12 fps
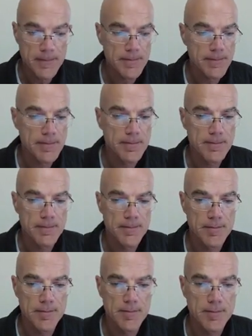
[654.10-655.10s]

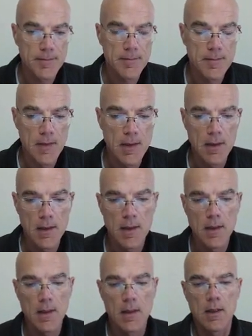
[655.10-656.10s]

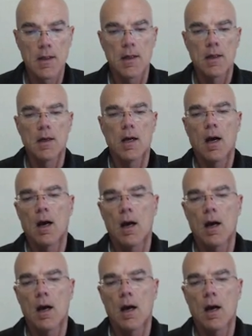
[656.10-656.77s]
[no speech]